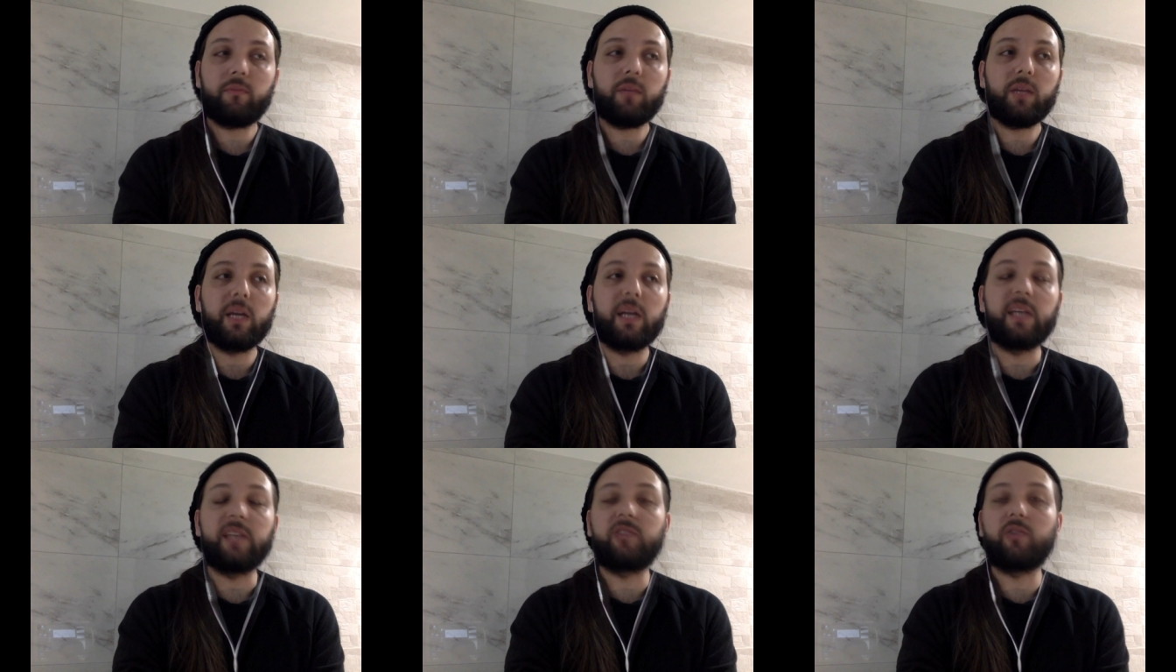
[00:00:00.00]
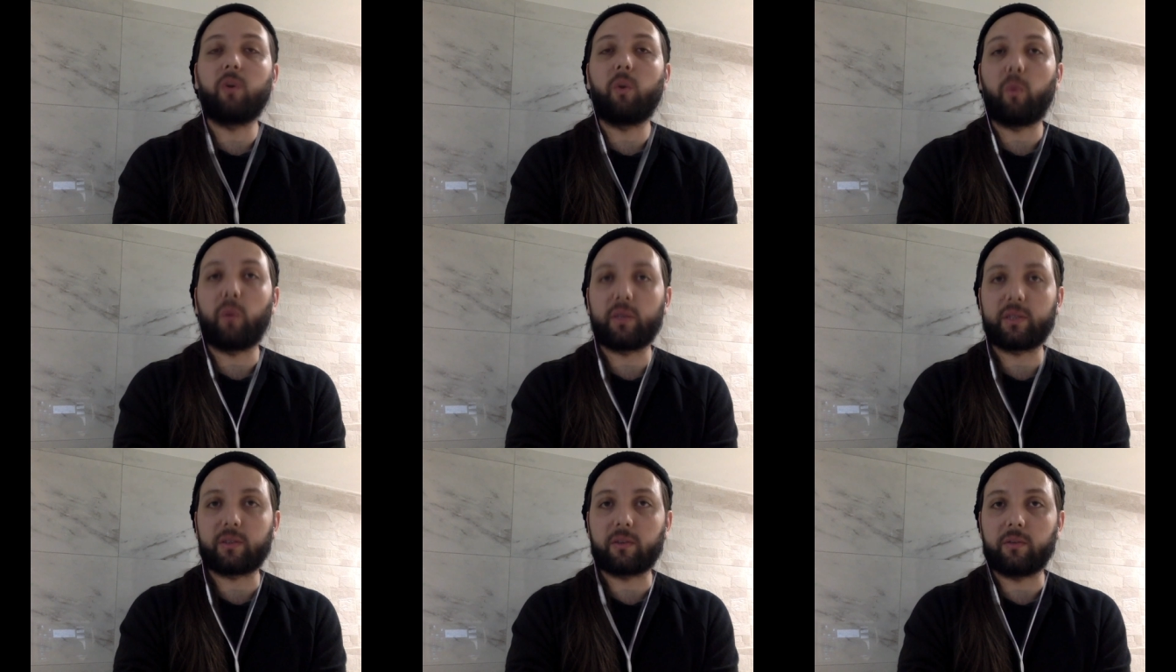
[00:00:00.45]
is
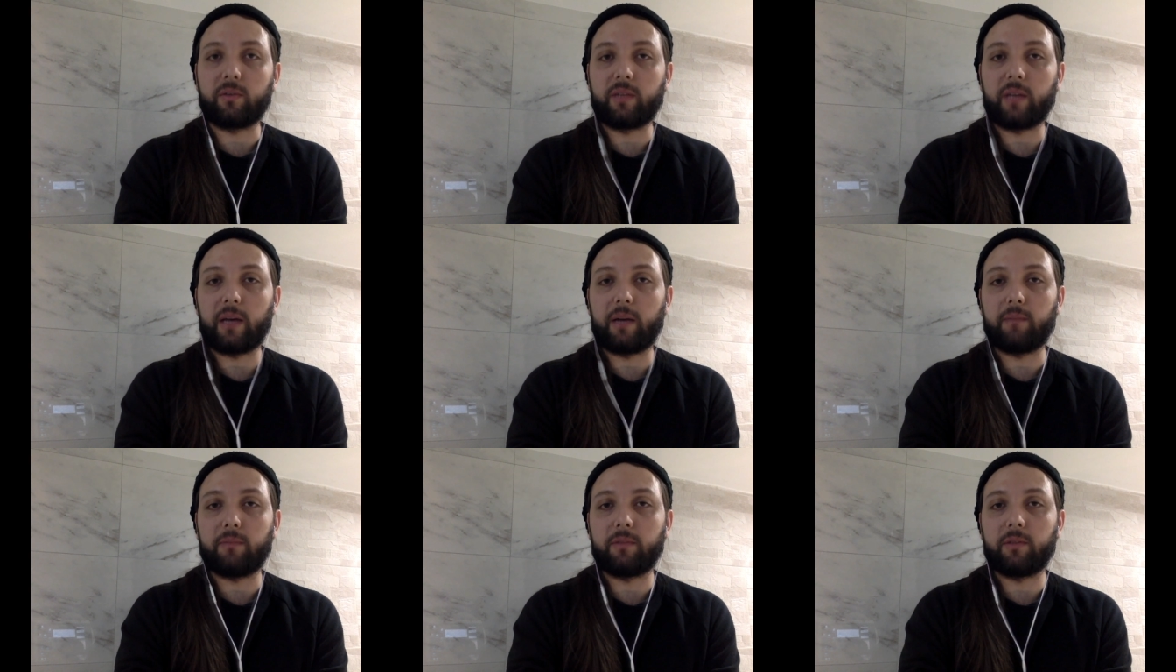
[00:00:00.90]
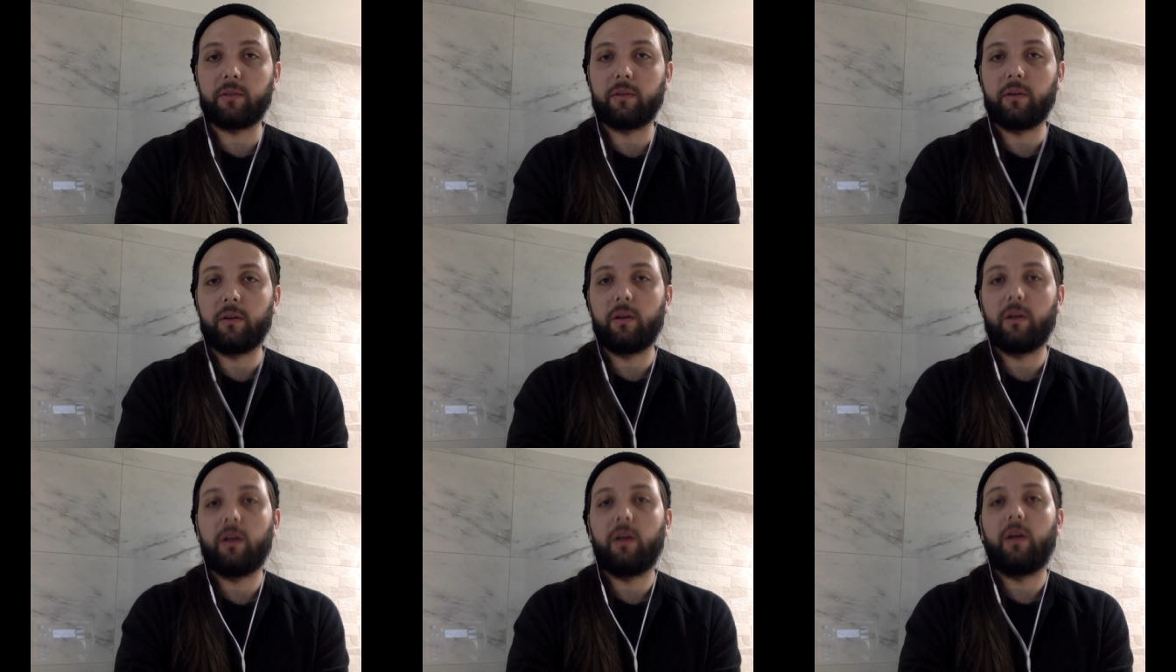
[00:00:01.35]
always condemned,
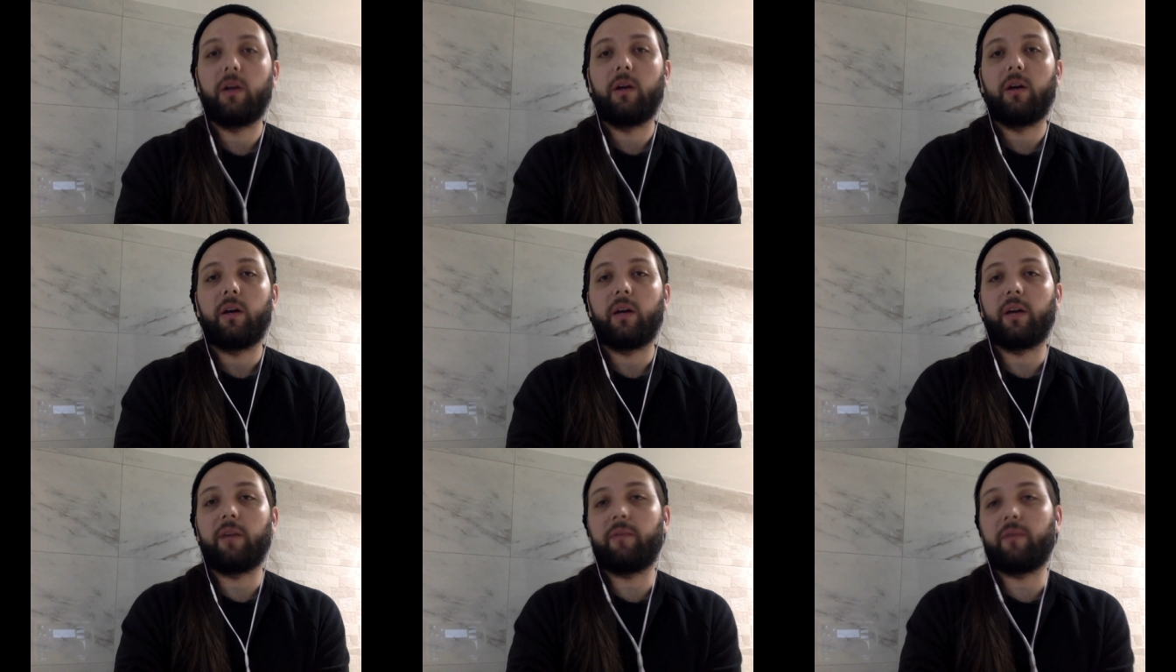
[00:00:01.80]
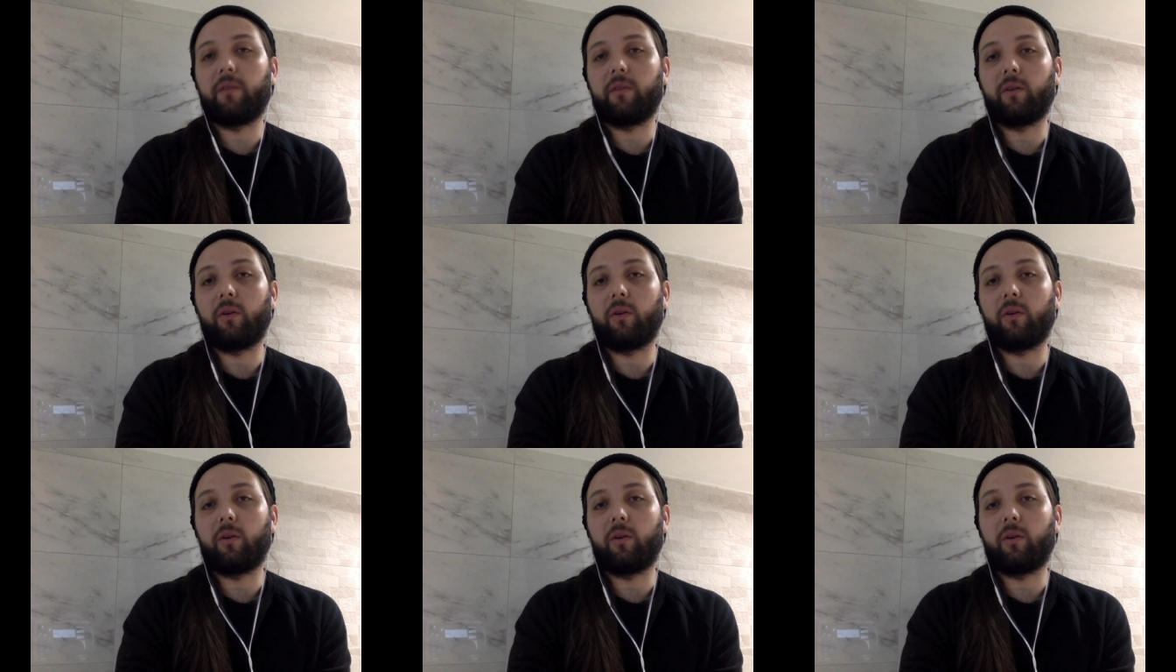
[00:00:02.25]
even